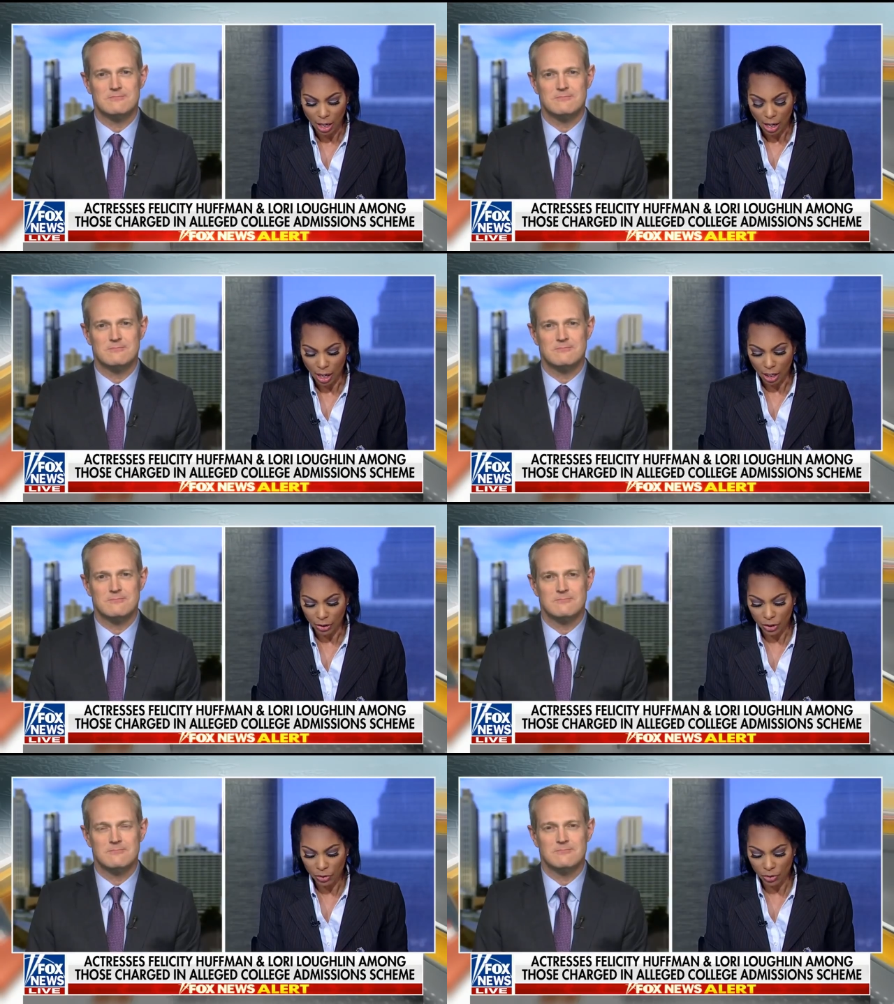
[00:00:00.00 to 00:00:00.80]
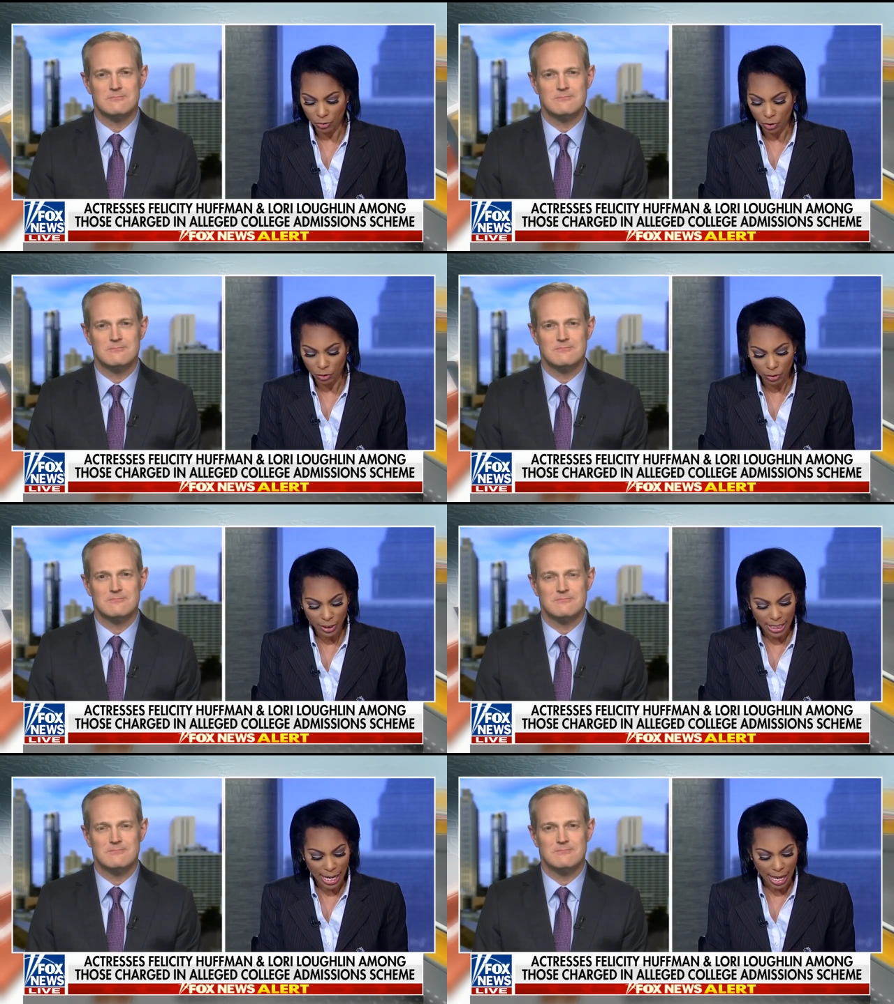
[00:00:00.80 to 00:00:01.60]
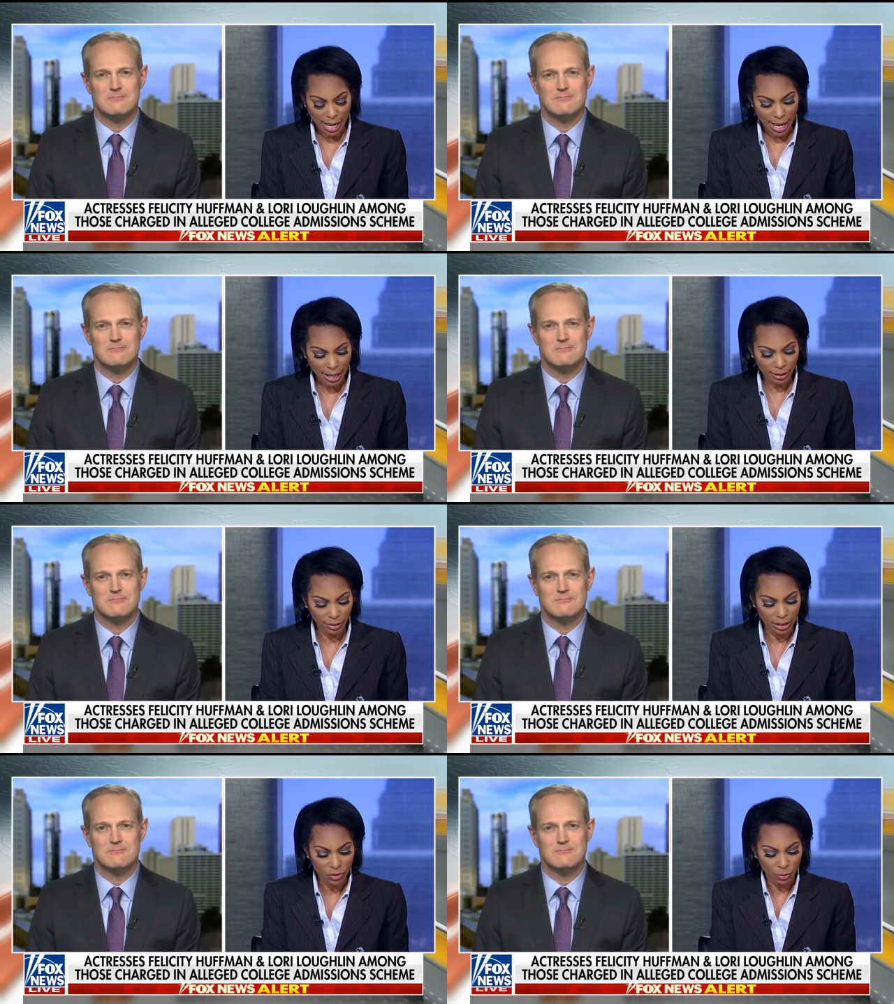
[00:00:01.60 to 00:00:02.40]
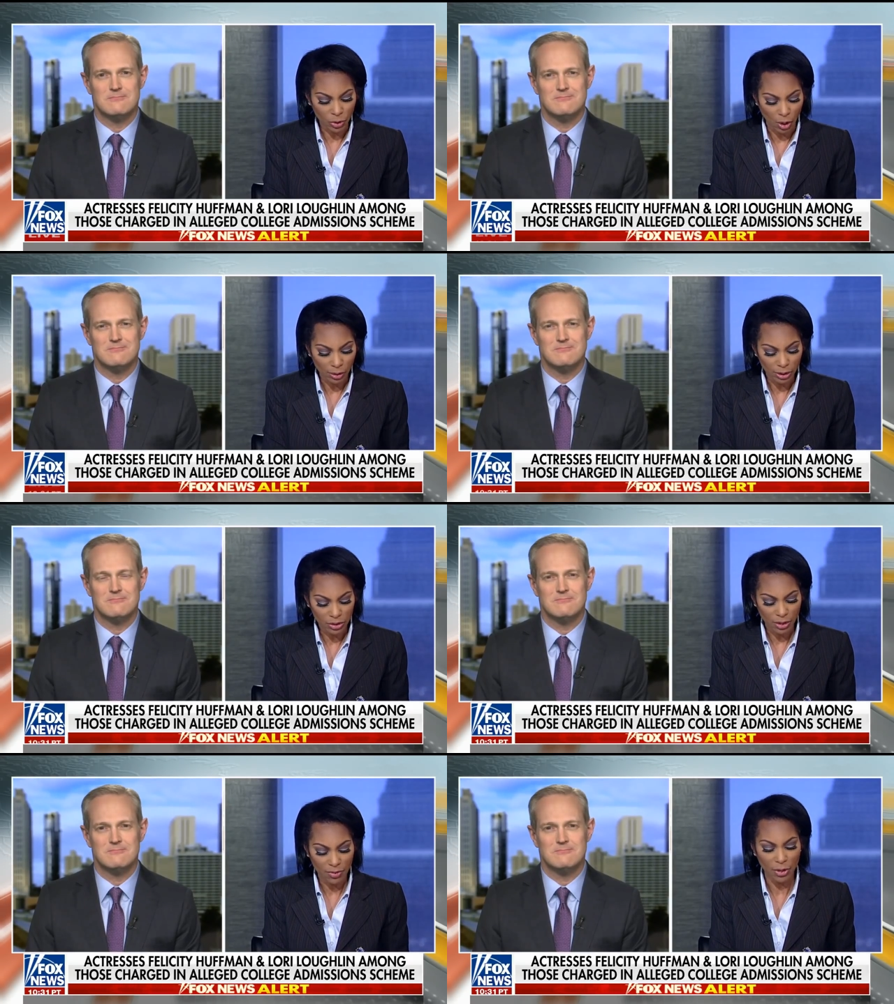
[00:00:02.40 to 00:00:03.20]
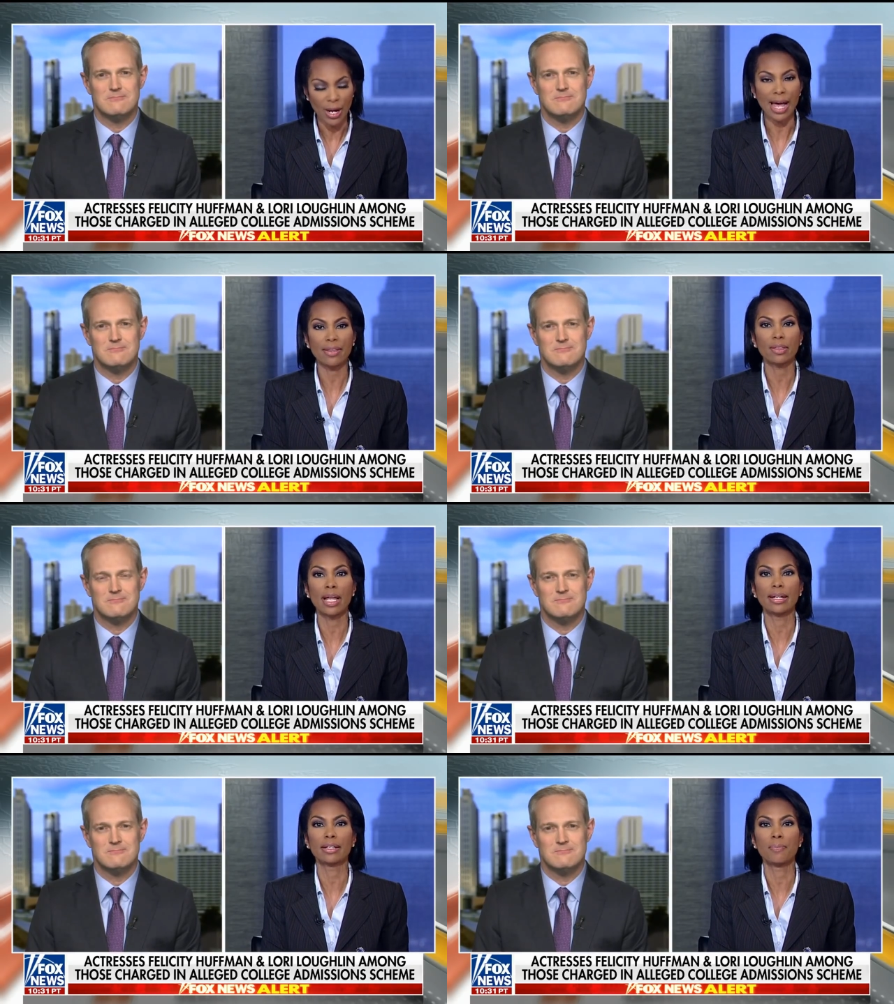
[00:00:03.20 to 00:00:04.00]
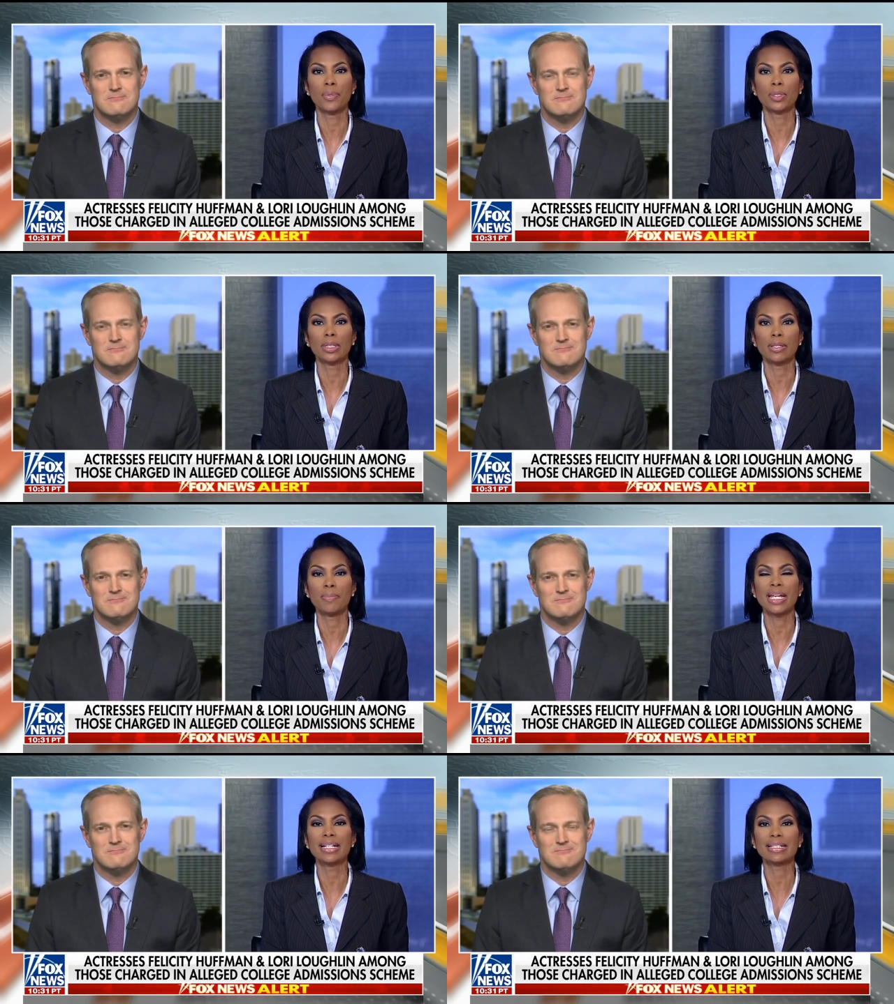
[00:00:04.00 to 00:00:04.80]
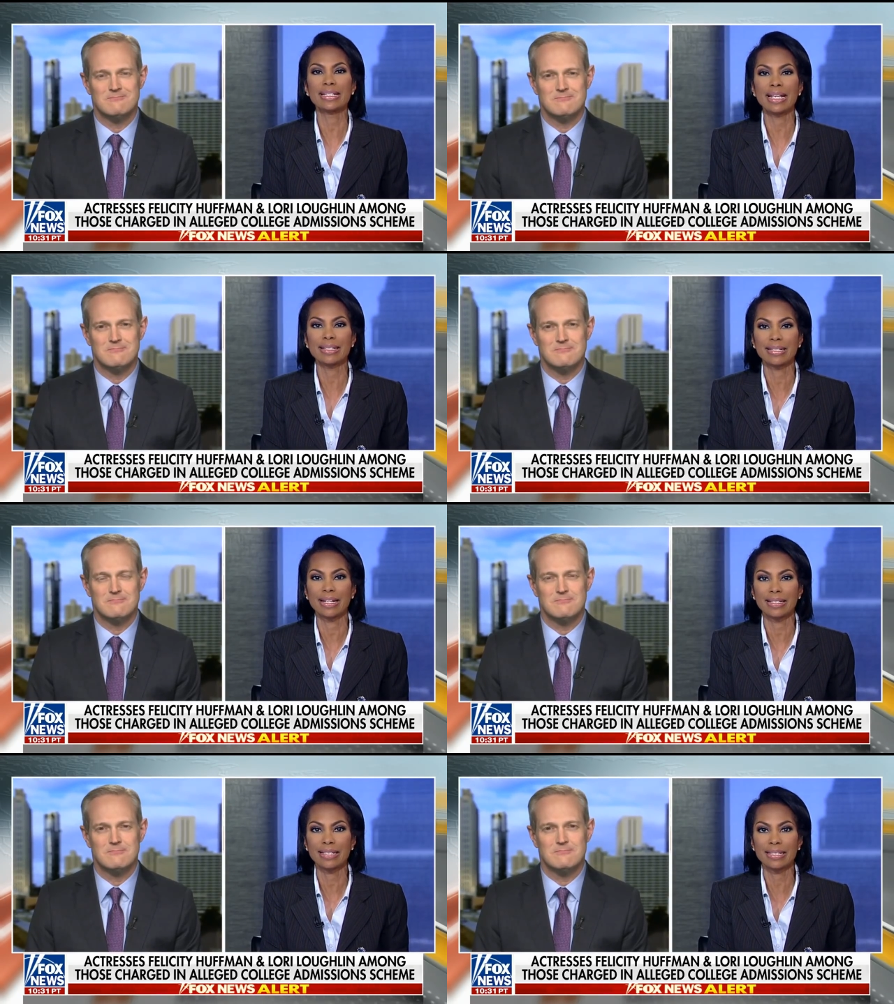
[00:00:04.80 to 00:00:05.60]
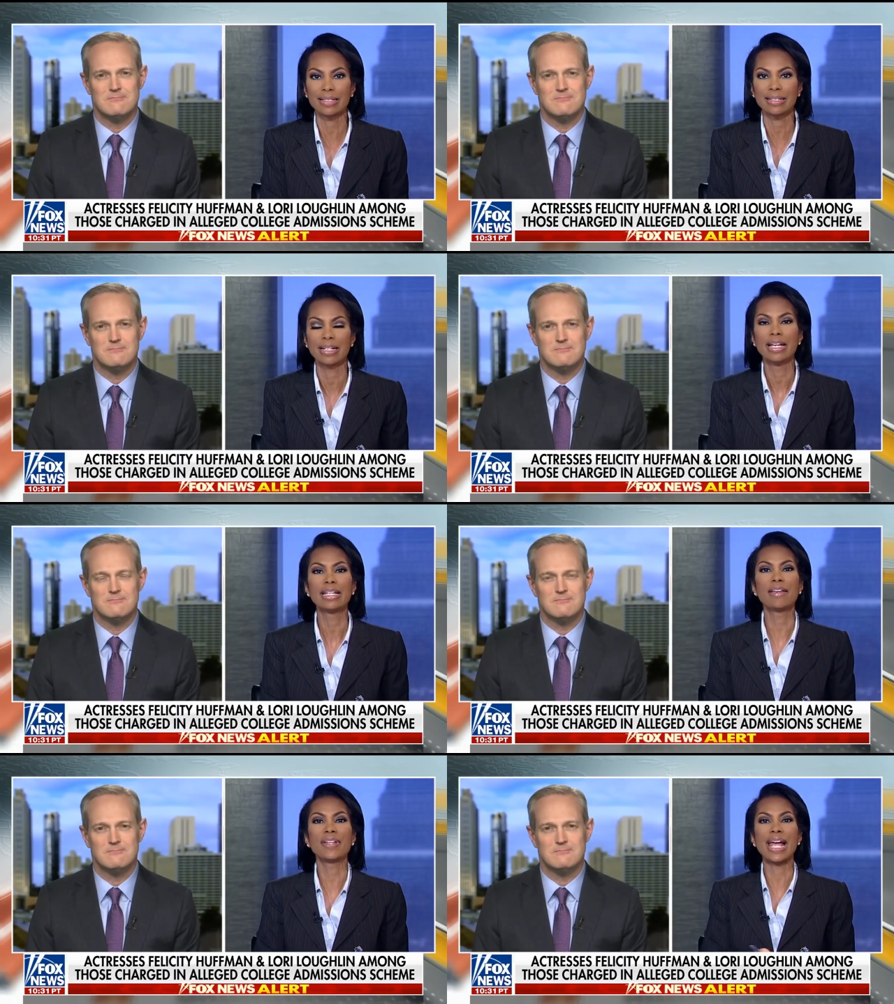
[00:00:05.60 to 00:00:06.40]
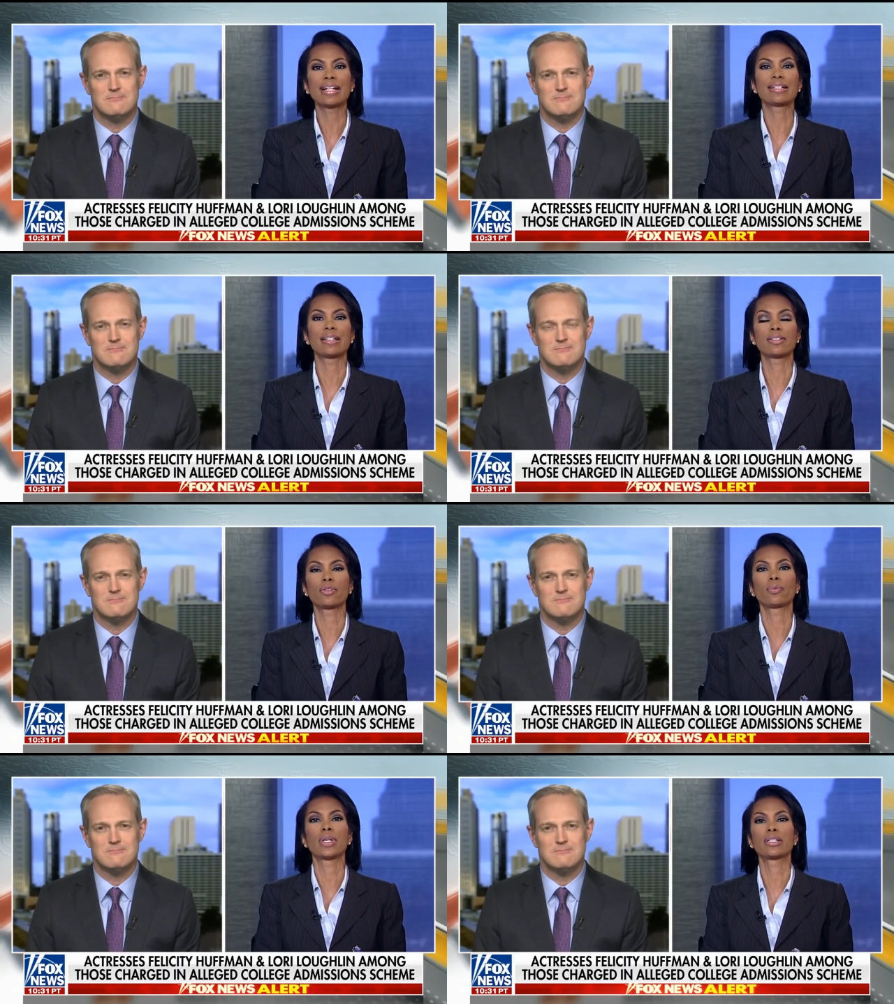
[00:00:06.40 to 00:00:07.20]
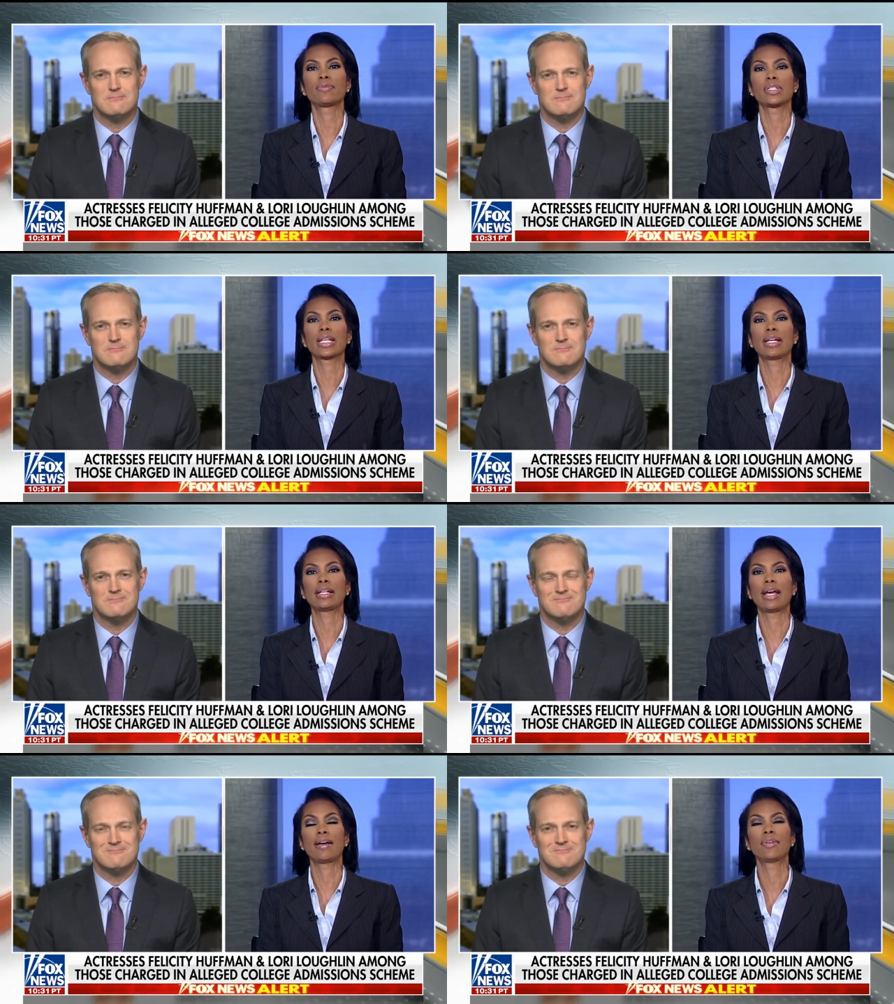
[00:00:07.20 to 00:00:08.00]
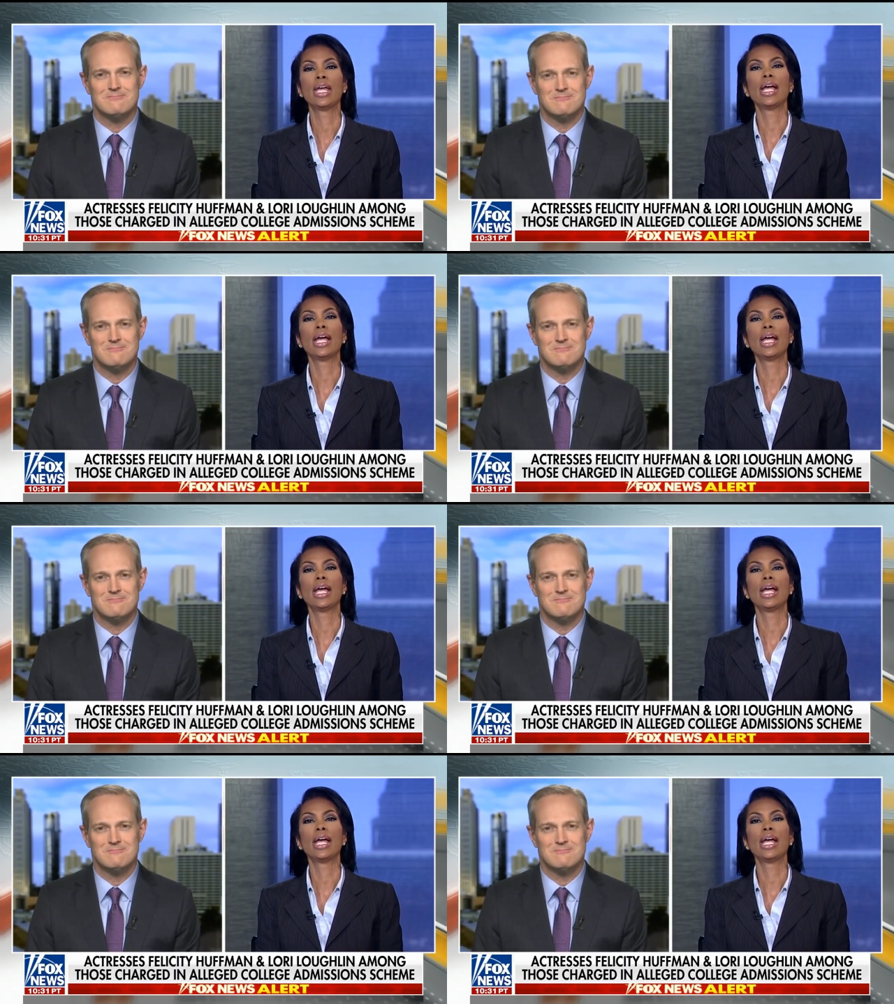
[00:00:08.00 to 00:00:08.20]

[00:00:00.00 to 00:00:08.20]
Speaker 1: uh, accused of recruiting athletes regardless of their athletic ability, being assessed, assisted, given access that the rest of us can't have.